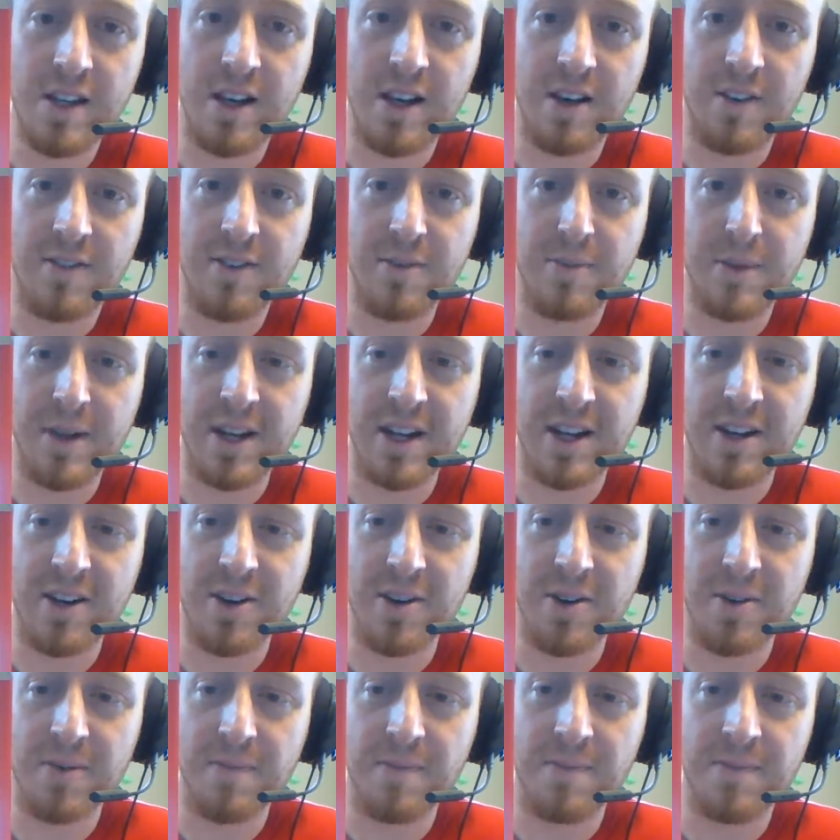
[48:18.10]
for being at
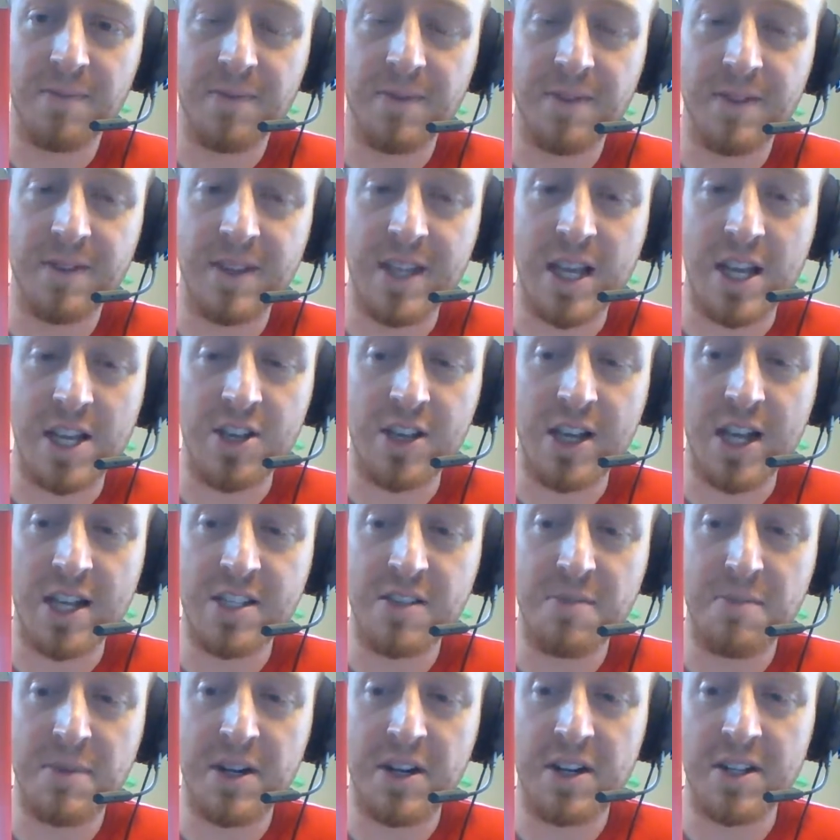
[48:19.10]
home. Now, you guys
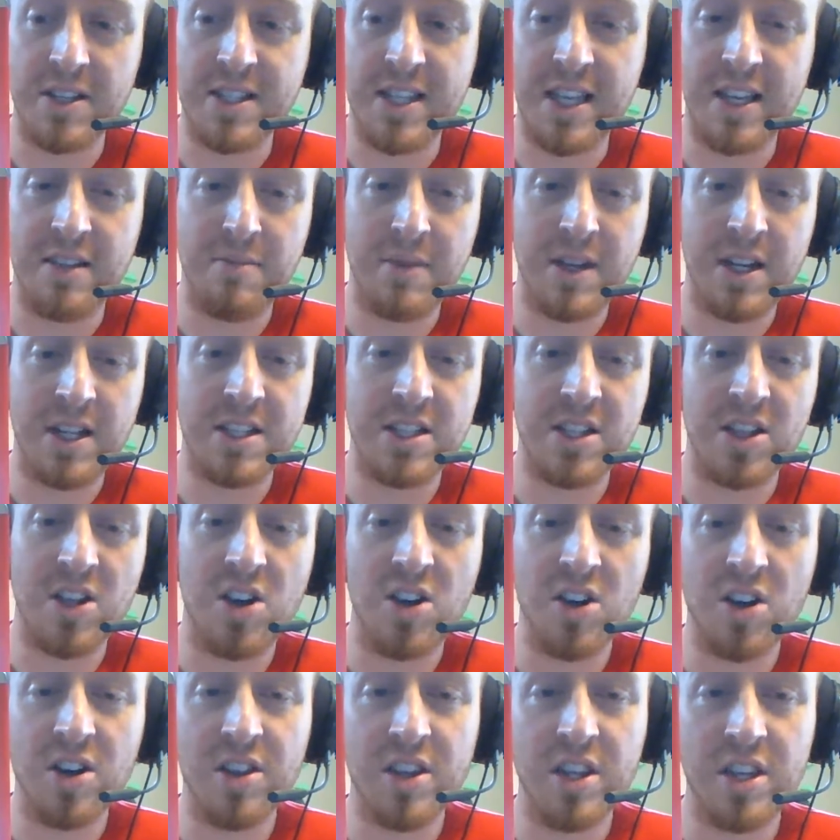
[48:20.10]
have been on 10 minutes
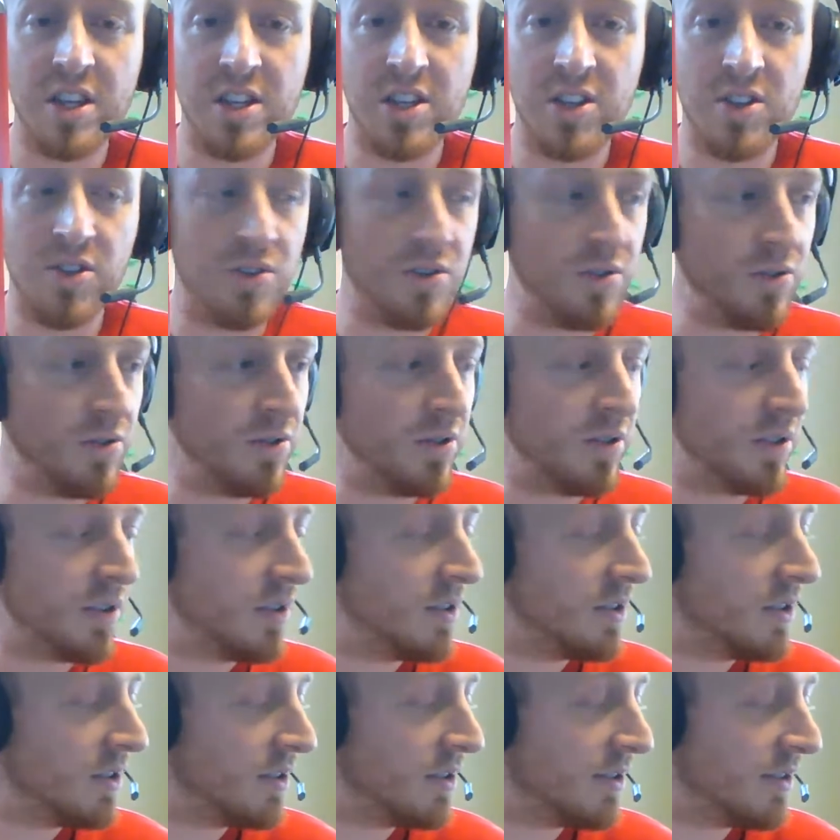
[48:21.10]
longer than you
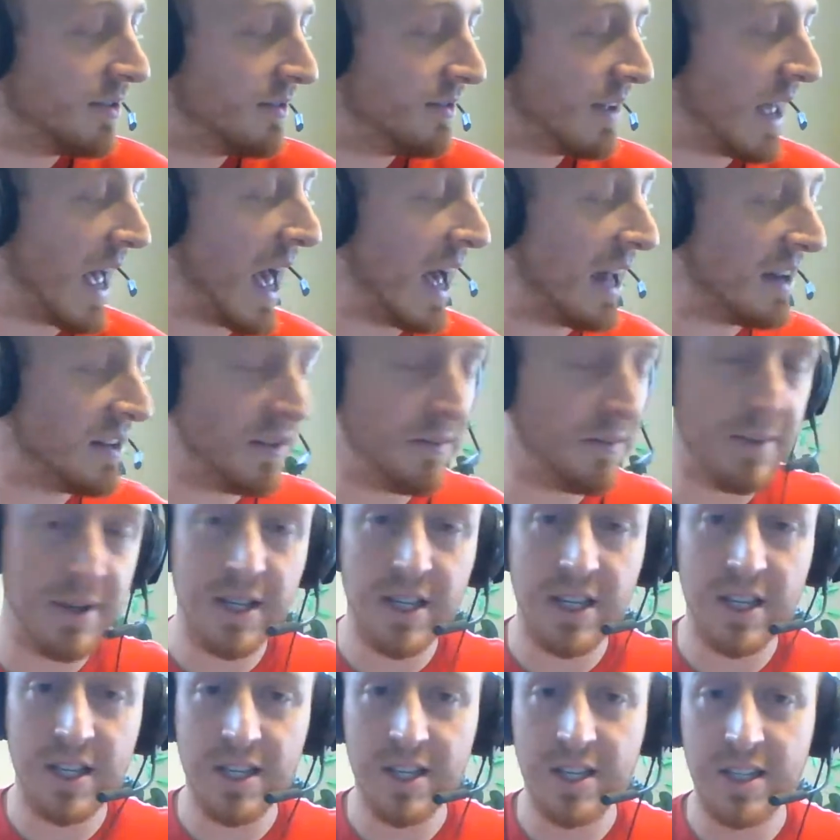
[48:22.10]
had to
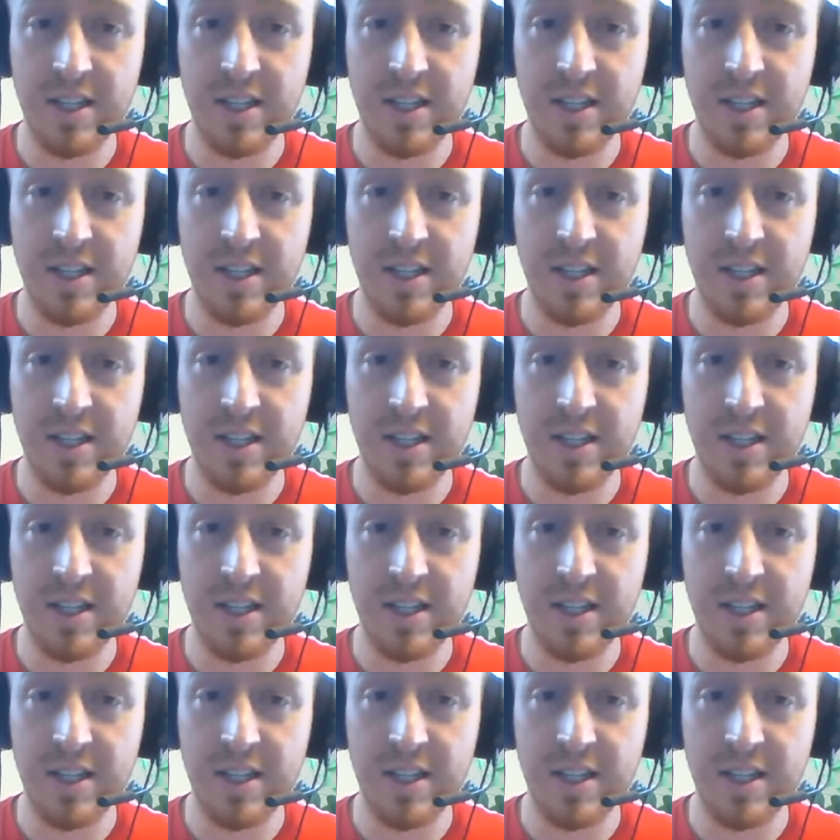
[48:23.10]
be,